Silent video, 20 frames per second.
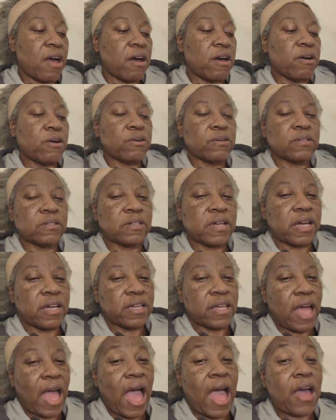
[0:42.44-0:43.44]
Oh,
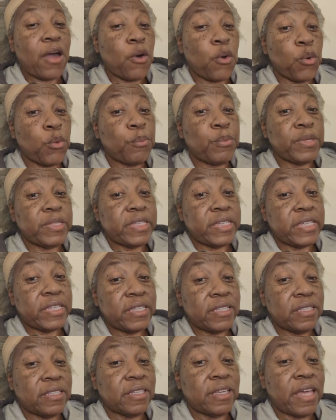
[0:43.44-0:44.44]
I opened
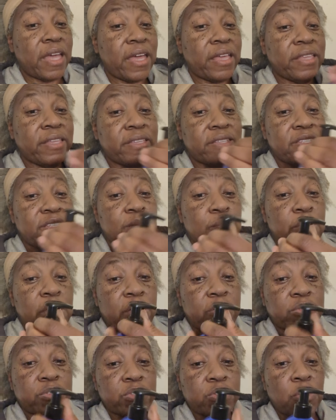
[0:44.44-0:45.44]
it and it
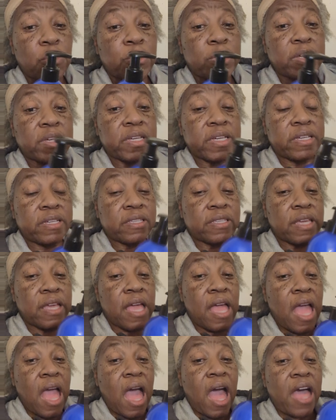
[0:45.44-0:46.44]
smells so good.
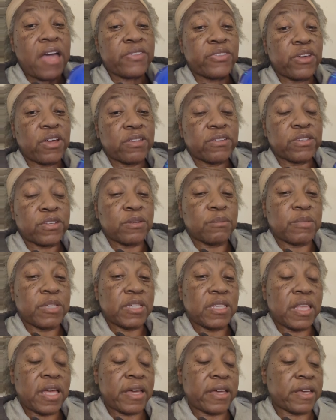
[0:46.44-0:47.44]
I thought it was going to
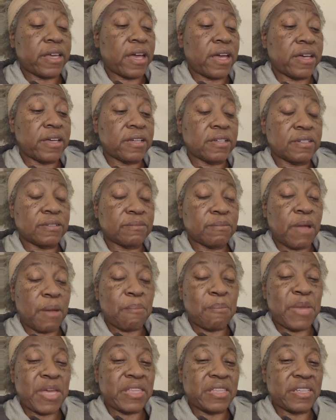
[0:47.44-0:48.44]
be like um,
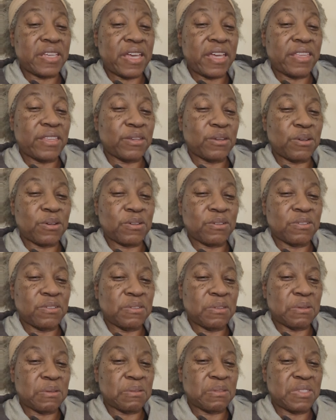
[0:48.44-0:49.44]
medicated or,
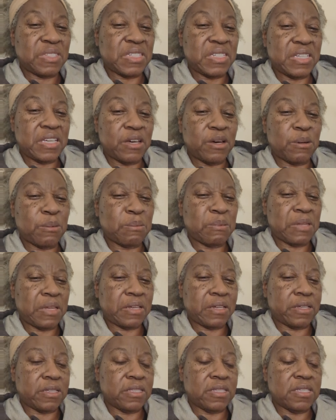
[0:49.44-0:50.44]
you know, sea kelp.
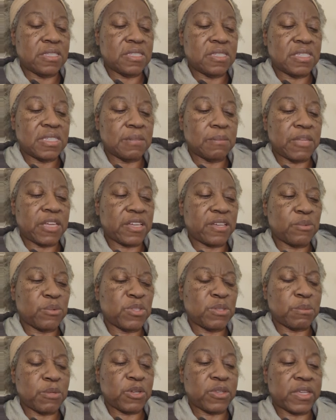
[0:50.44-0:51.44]
Like it didn't seem like it
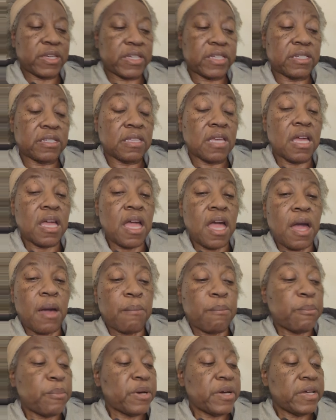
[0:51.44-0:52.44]
would smell that good.
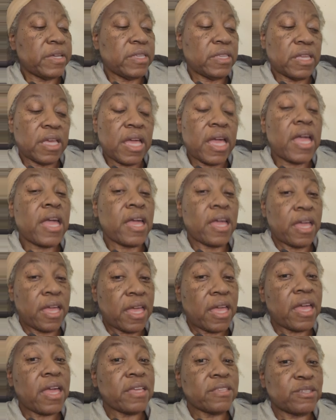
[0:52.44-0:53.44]
But
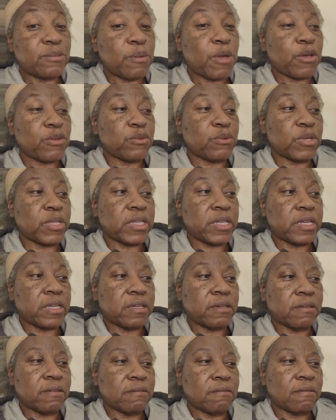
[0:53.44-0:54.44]
it smells really
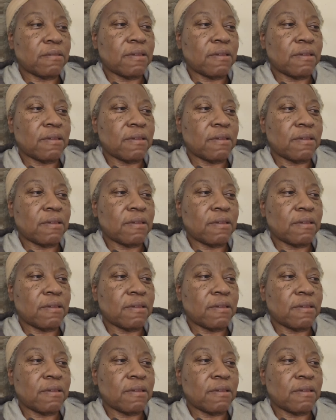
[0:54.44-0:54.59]
good.